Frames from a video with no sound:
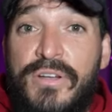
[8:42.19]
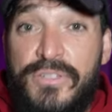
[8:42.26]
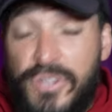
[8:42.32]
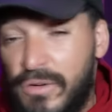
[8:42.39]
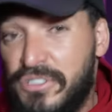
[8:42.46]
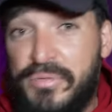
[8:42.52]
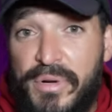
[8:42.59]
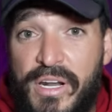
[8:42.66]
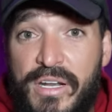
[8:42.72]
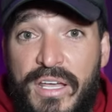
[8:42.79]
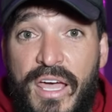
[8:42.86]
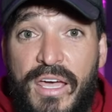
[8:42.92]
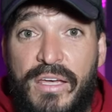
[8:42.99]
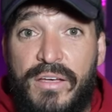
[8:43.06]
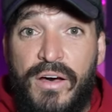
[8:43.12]
Don't spread any
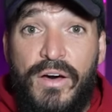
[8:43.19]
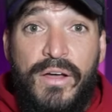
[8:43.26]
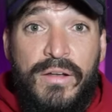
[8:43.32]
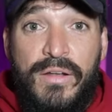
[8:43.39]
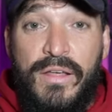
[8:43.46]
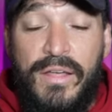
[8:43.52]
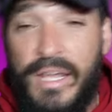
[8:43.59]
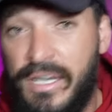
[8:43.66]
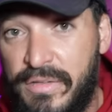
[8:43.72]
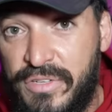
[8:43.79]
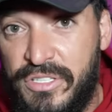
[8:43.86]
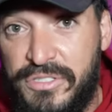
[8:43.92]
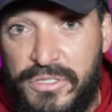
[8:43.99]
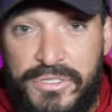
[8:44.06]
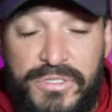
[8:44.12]
hate on any of
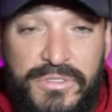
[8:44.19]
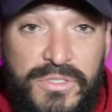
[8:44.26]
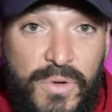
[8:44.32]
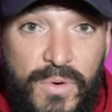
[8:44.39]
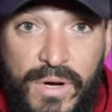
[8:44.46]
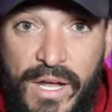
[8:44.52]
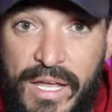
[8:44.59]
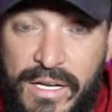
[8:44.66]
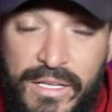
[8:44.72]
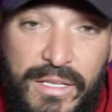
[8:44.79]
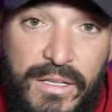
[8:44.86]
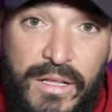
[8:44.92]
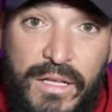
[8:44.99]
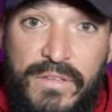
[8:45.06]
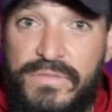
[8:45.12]
his socials or
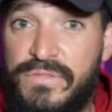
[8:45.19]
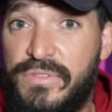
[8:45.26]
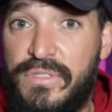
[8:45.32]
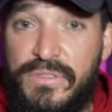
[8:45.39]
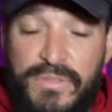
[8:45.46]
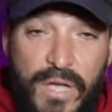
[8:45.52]
any of